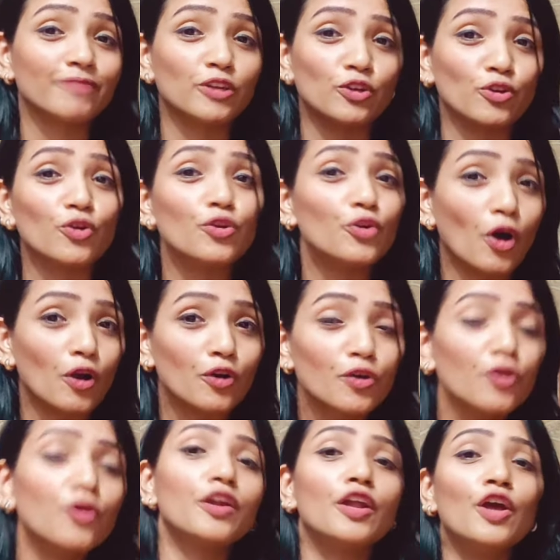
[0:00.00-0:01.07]
you know, not
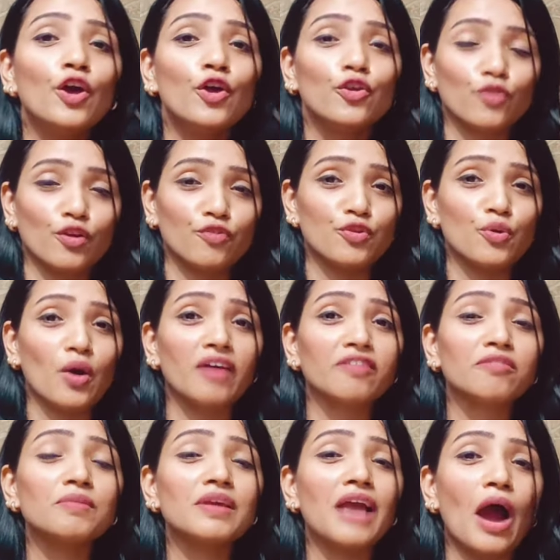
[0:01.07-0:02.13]
good. So if you
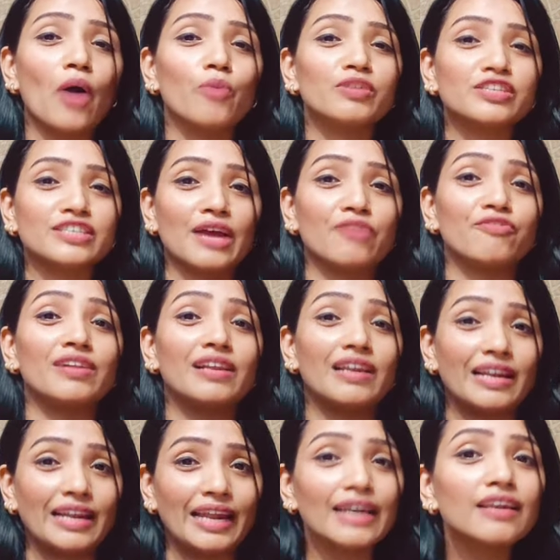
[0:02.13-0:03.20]
ask me how much I will
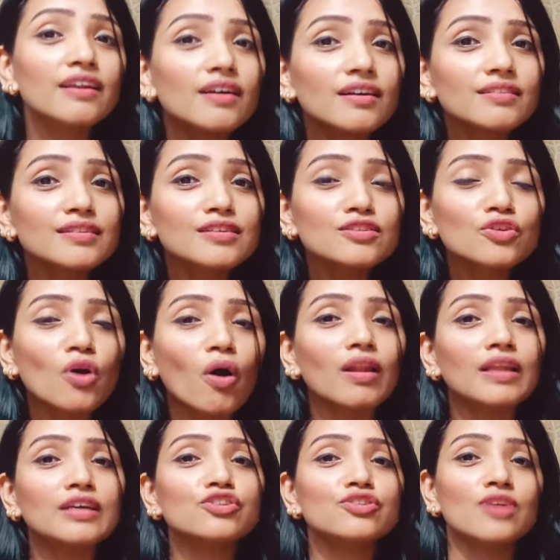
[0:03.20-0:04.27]
rate this
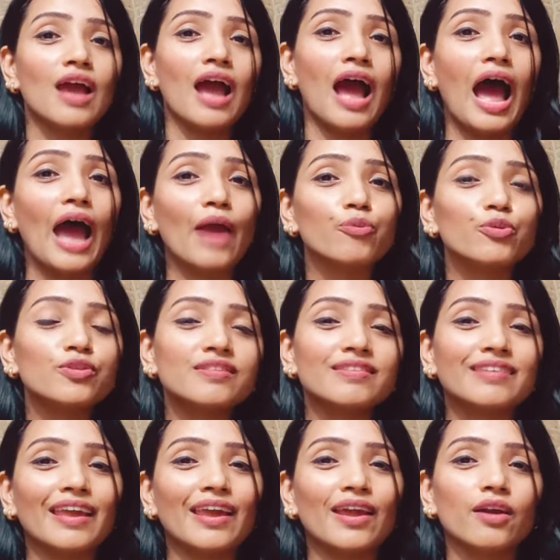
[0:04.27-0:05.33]
college, I would
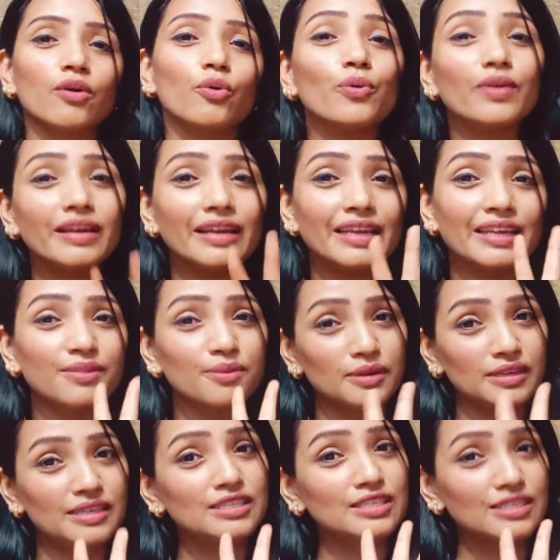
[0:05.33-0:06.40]
say only
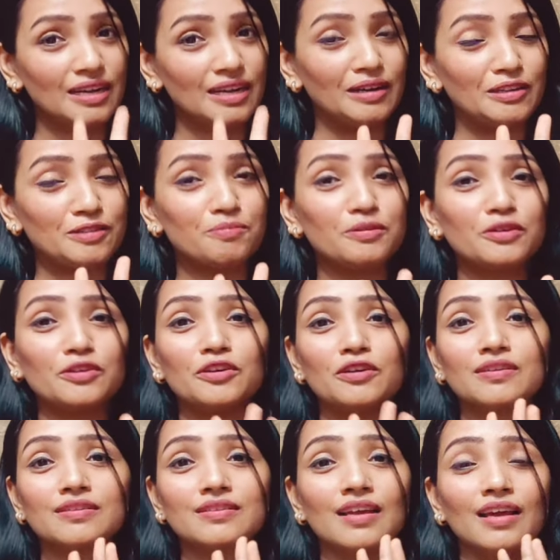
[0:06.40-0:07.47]
3 stars
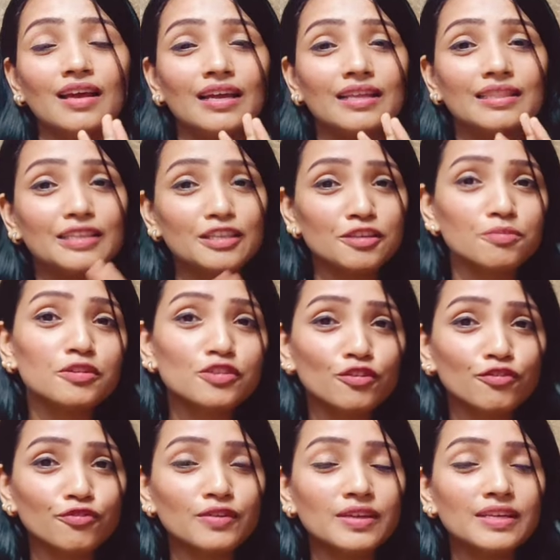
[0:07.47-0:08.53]
because this much
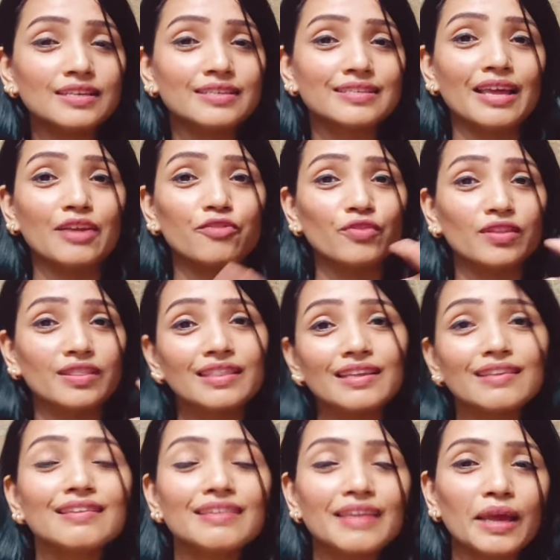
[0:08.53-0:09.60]
of fees and with
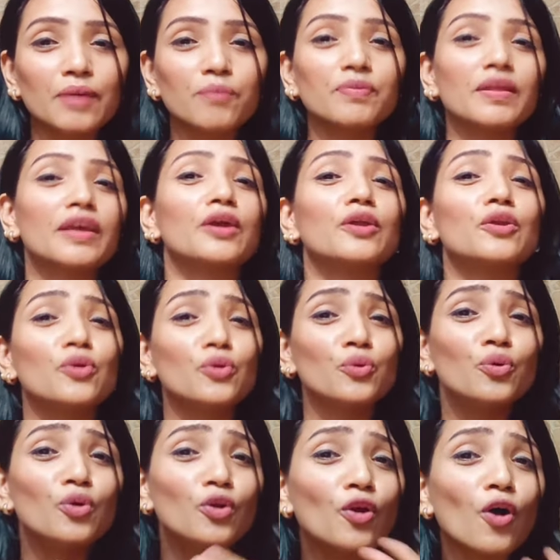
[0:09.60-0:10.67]
this name, they can do
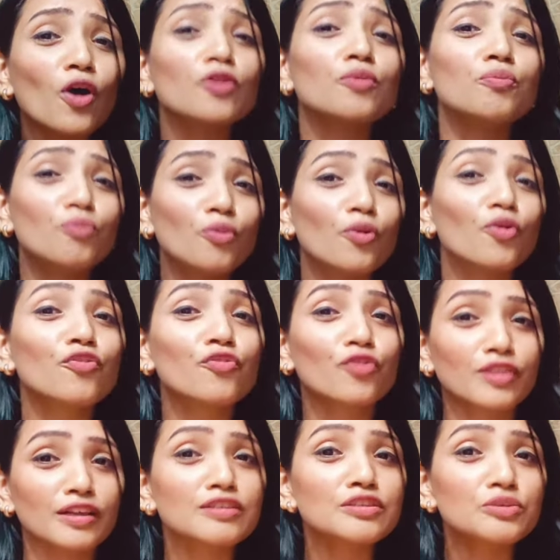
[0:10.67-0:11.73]
a lot more for
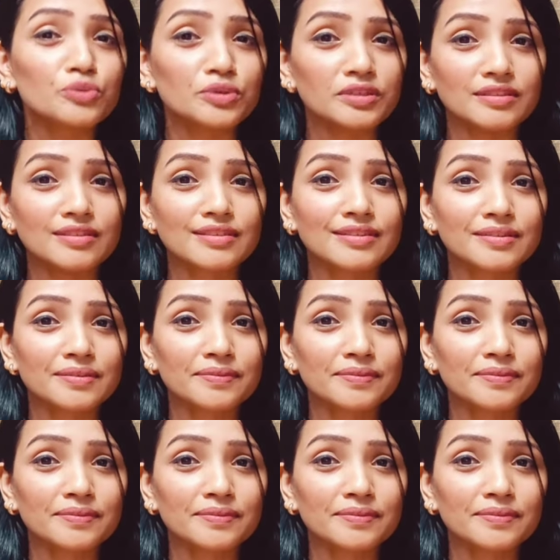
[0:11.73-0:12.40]
their students.